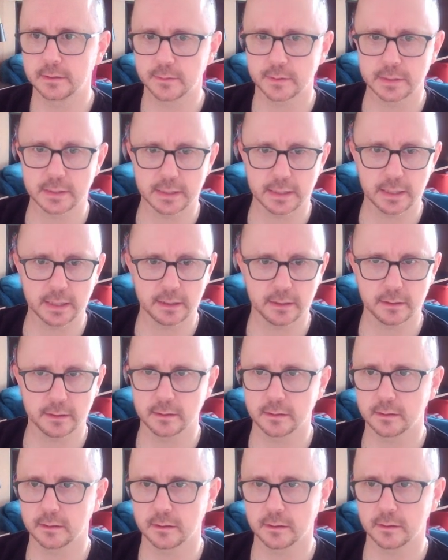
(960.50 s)
Once again,
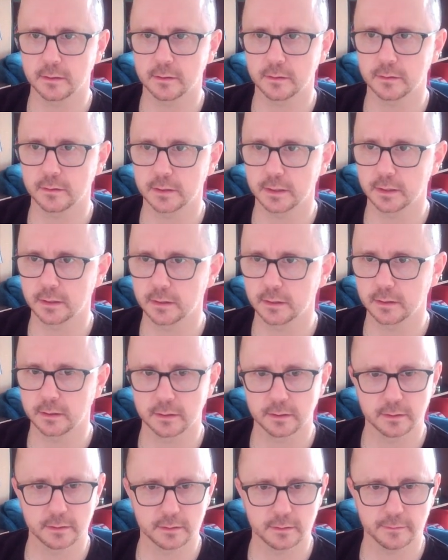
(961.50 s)
a long
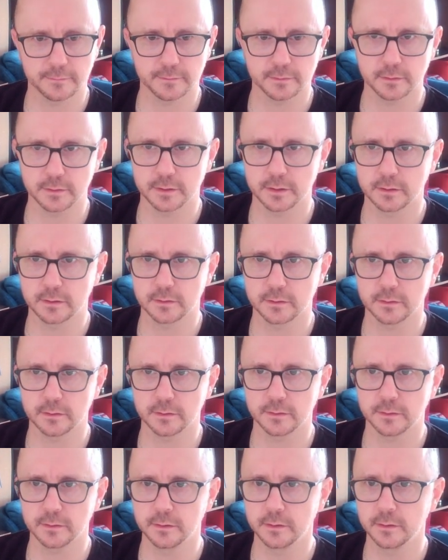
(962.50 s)
convoluted
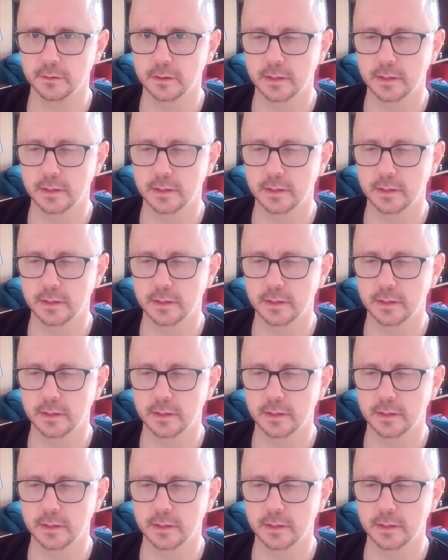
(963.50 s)
clue.